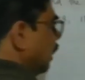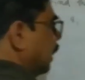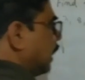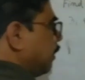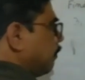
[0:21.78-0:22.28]

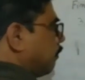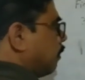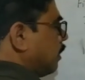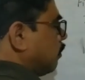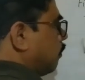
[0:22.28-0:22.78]
And I
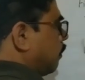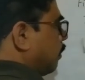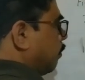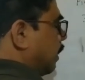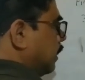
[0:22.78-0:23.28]
want to
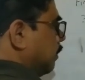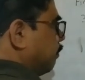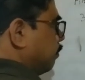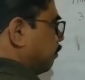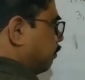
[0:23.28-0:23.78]
find the
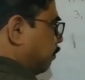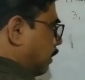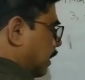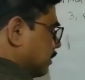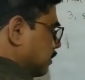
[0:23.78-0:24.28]

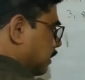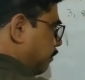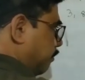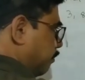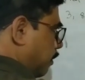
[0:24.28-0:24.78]
first term
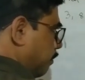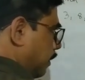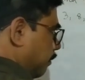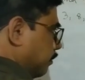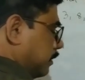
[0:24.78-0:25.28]
from
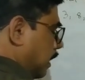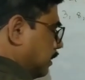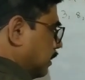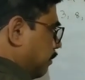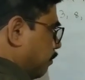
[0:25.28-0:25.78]
the
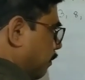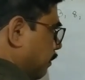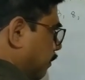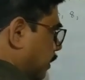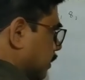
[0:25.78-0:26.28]
third term from
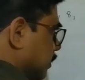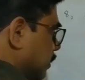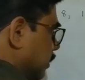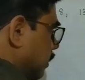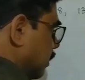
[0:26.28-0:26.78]
the first.
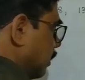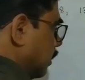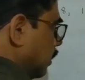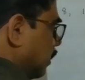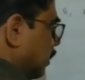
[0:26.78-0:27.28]

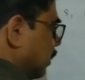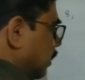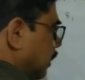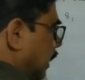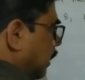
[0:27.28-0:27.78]

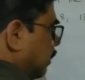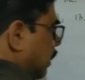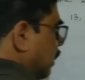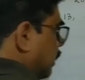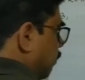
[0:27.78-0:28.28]
And the
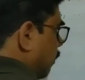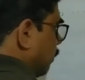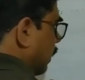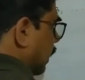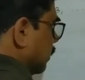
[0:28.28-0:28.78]
third term
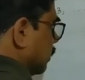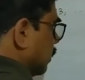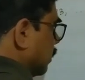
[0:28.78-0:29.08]
from the last.